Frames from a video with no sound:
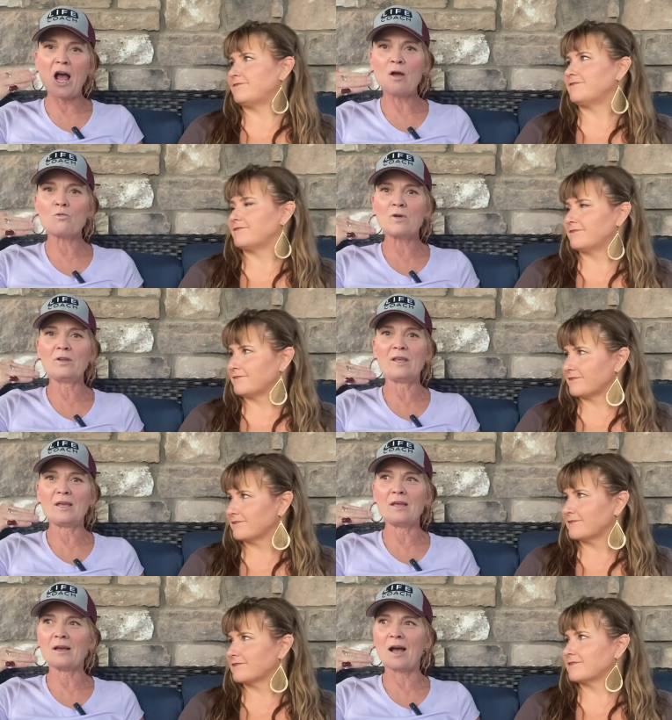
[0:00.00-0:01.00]
Speaker 1: not
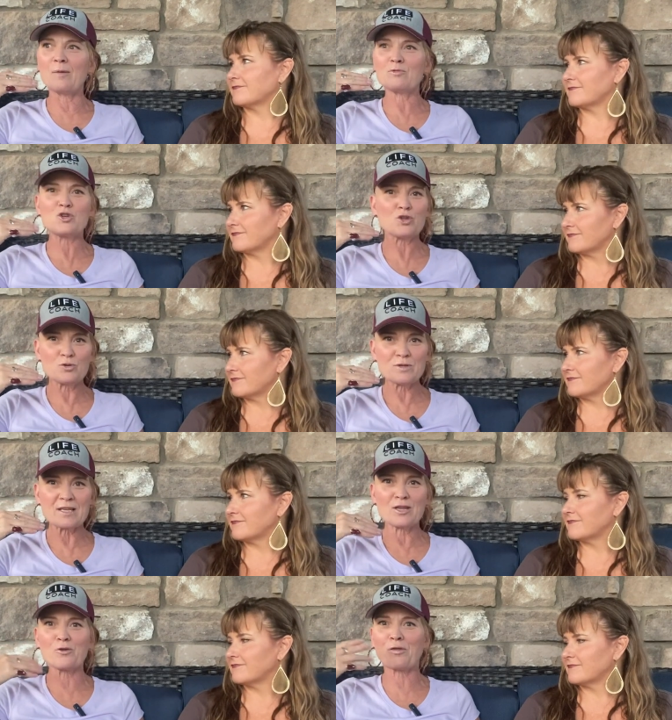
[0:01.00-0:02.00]
really um,
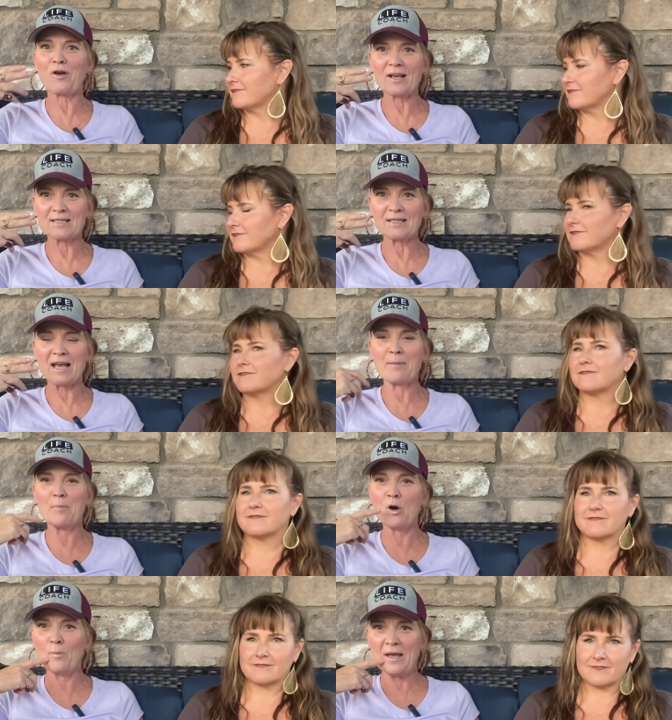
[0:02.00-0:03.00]
choosing your thoughts at that
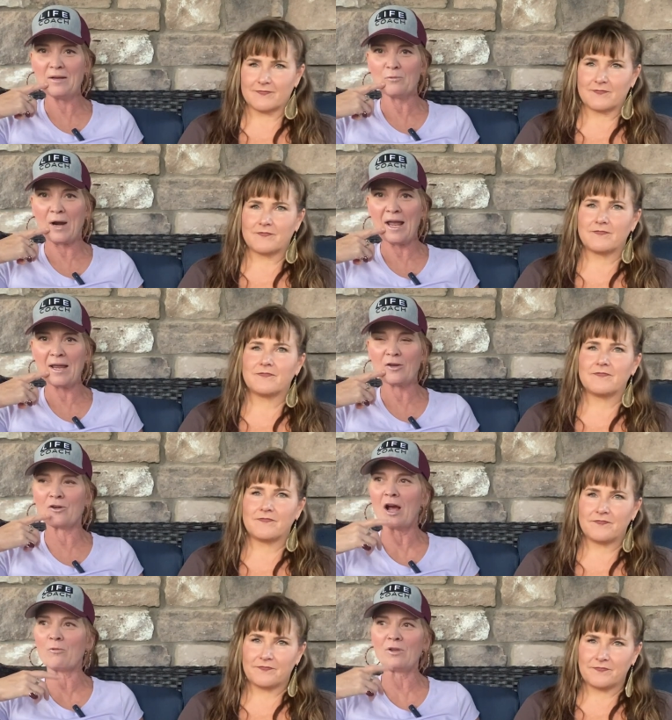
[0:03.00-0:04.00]
moment, right? You're
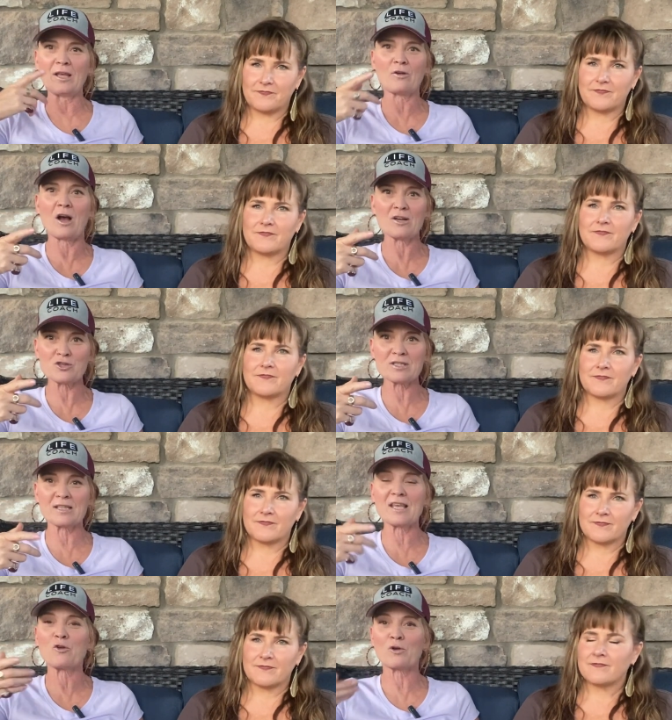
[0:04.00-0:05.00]
not really
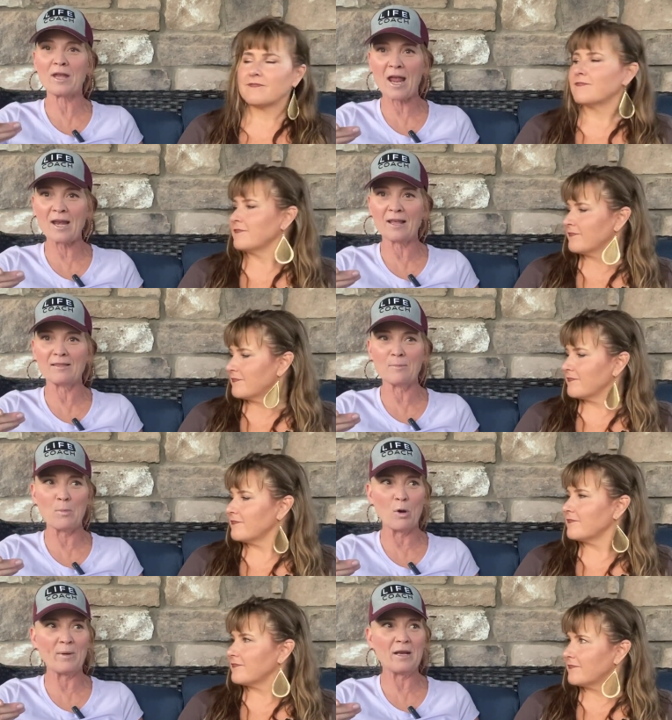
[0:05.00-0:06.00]
consciously creating in the
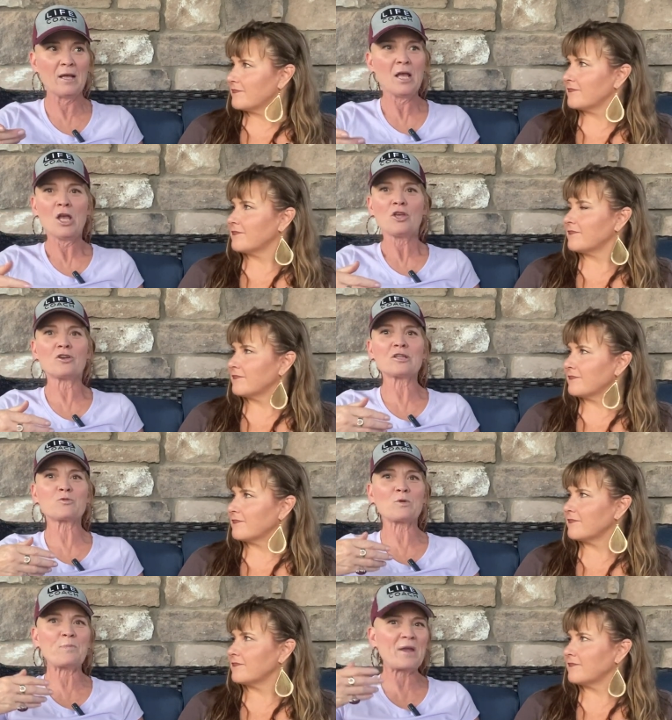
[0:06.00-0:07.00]
moment. You're just
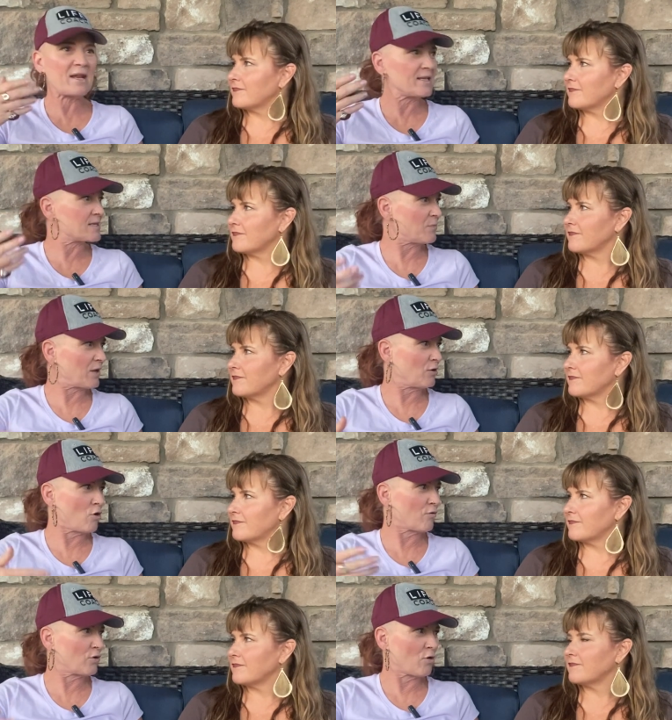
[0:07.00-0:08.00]
mm-hmm. repeating something and
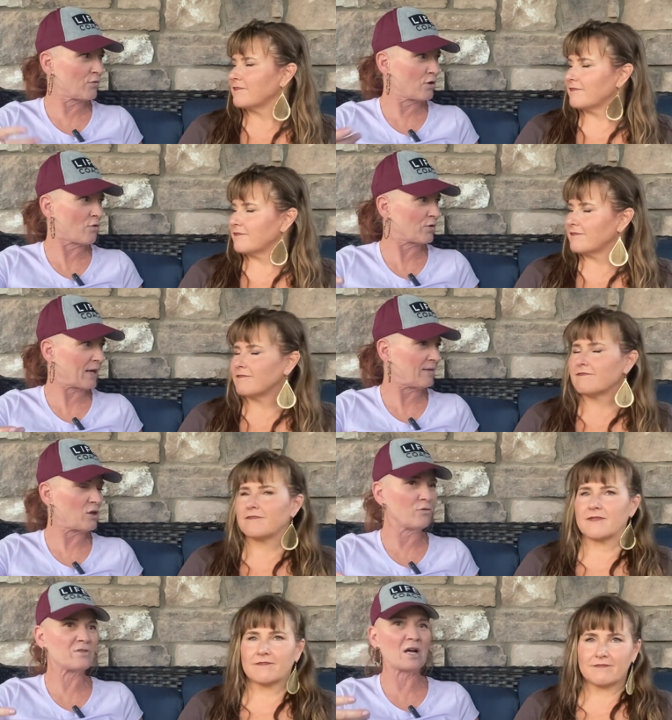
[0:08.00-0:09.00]
over and over and over again that
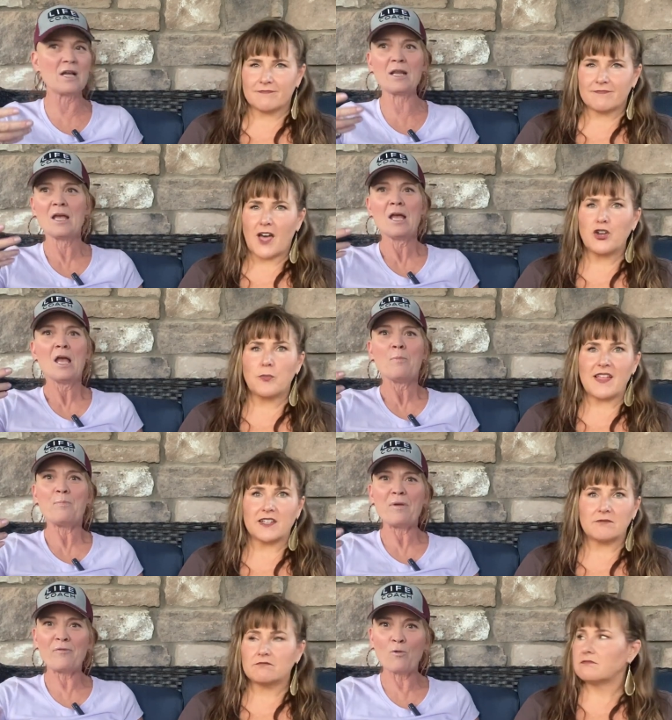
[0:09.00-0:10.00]
you've done
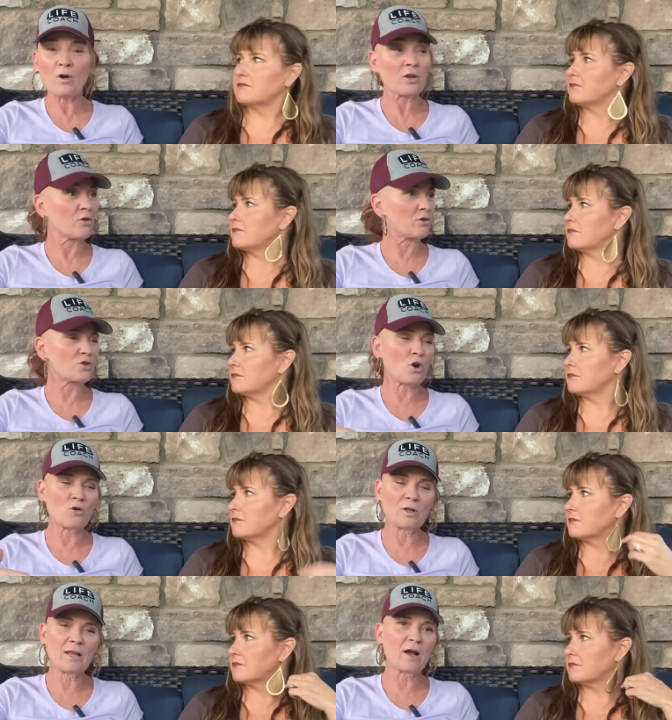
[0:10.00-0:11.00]
autopilot before. You're
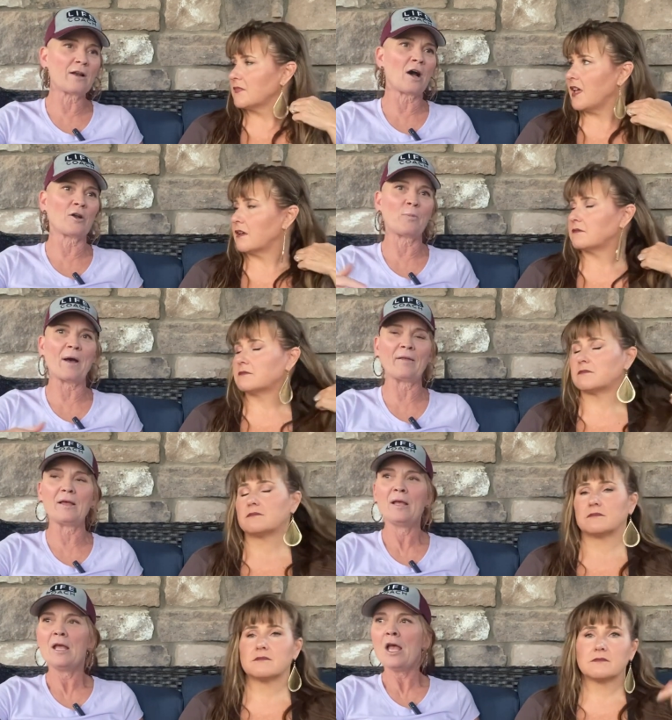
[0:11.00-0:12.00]
totally on mm-hmm.
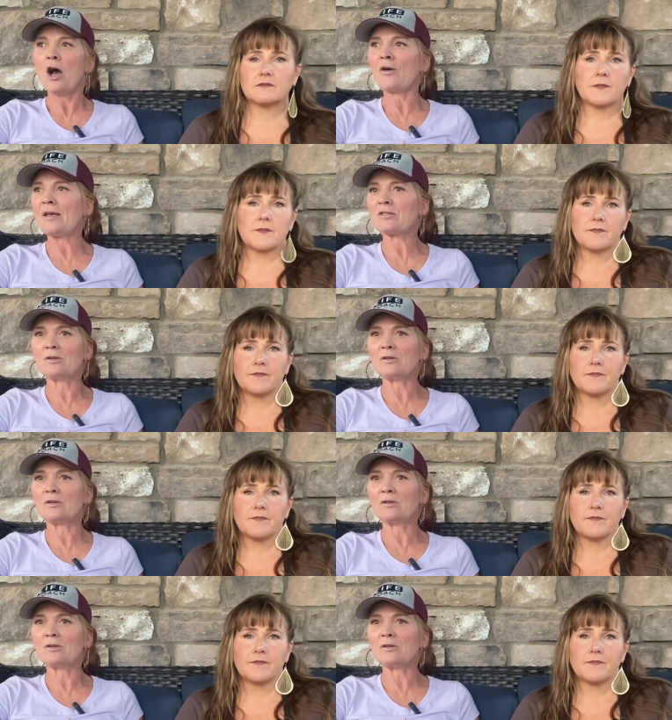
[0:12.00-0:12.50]
autopilot. Okay,